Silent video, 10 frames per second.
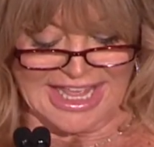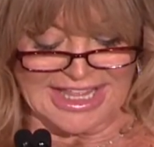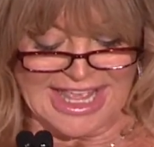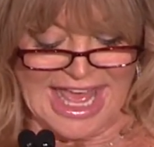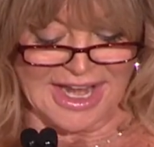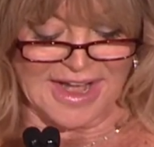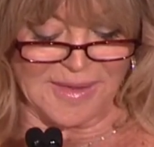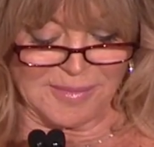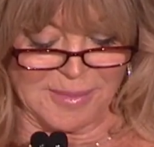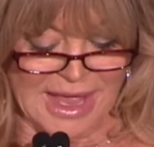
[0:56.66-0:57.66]
Yet
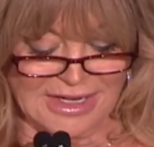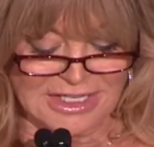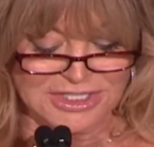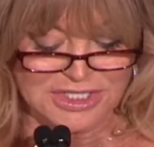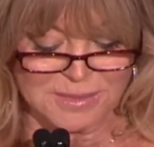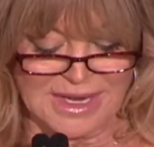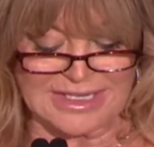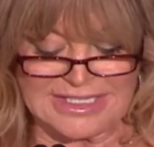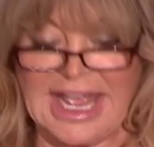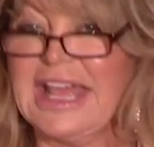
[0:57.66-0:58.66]
managed to
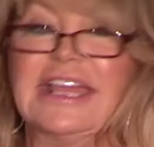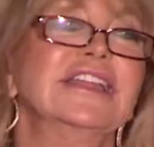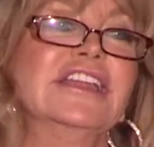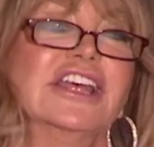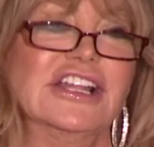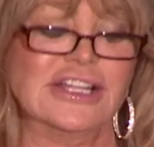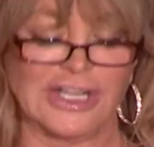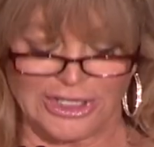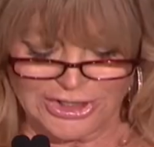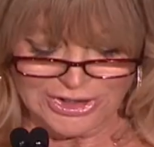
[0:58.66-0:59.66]
maintain,
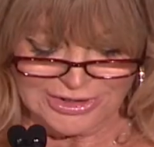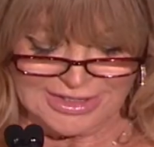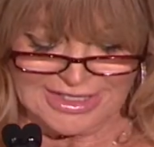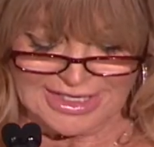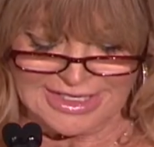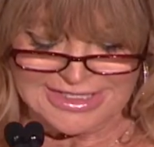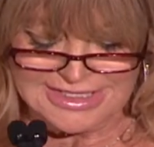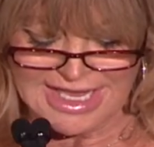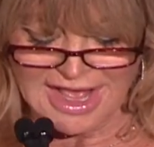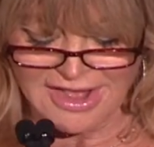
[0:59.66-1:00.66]
learn,
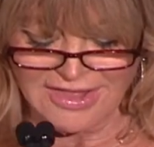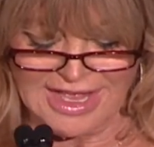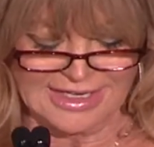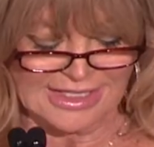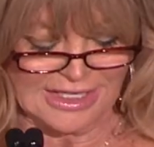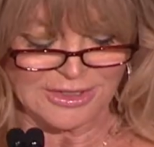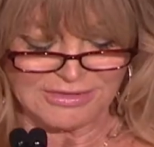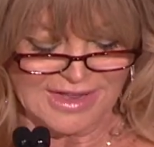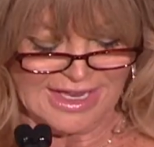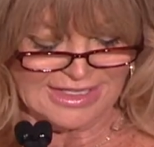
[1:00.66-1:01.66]
excel, and
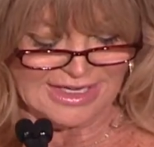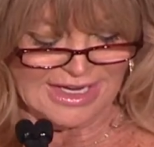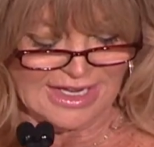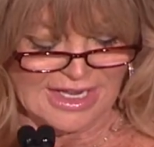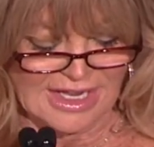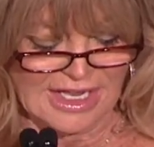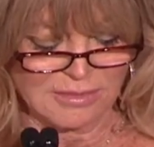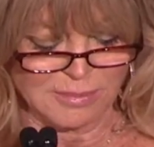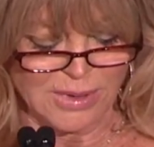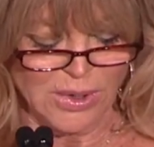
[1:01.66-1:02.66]
innovate
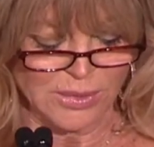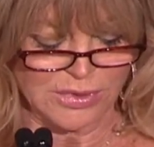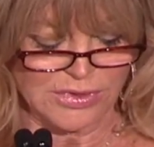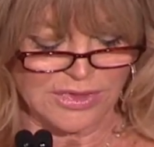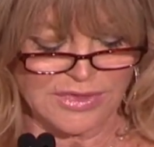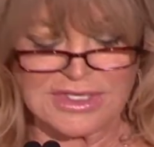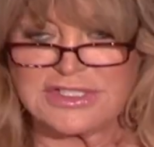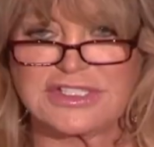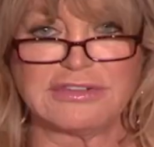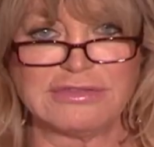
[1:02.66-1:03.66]
in both
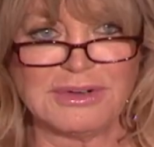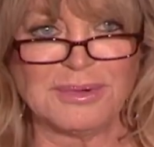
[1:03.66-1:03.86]
these different